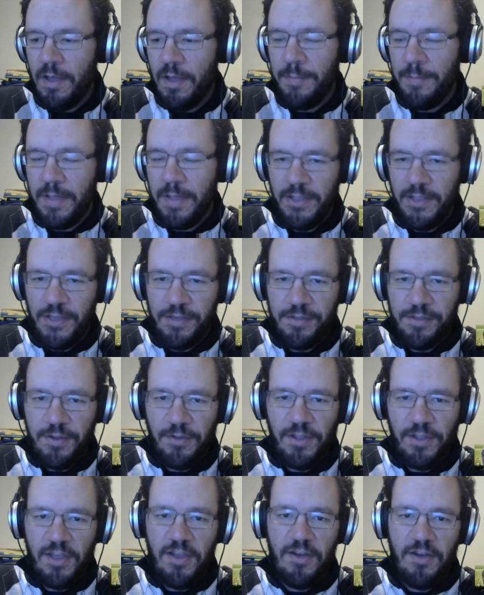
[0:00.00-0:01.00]
been in the
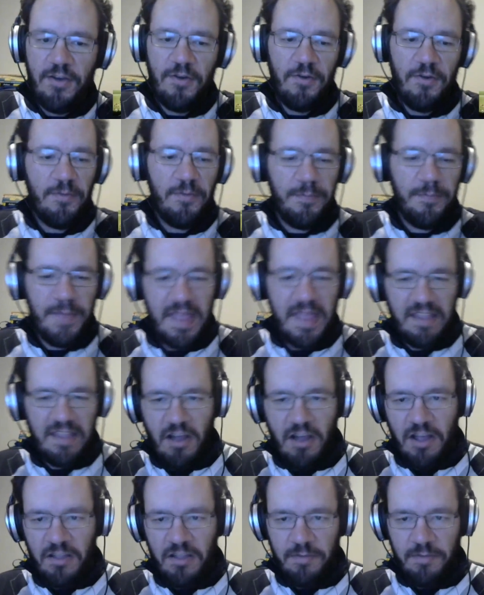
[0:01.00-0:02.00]
studio, been
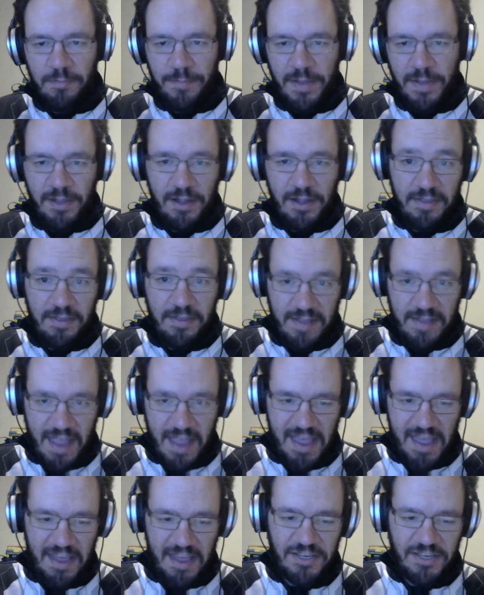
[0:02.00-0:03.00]
on
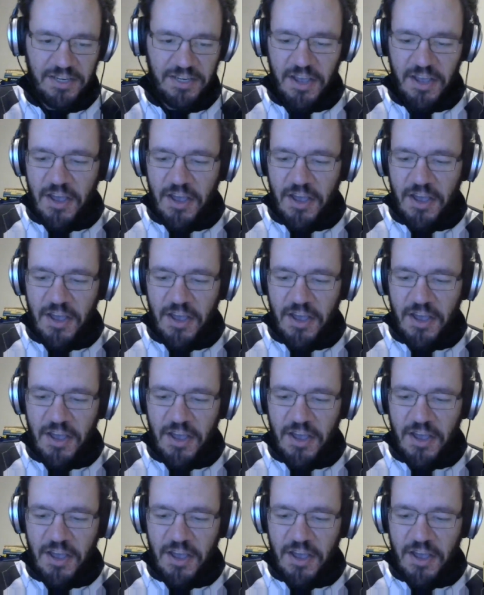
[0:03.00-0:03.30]
stage?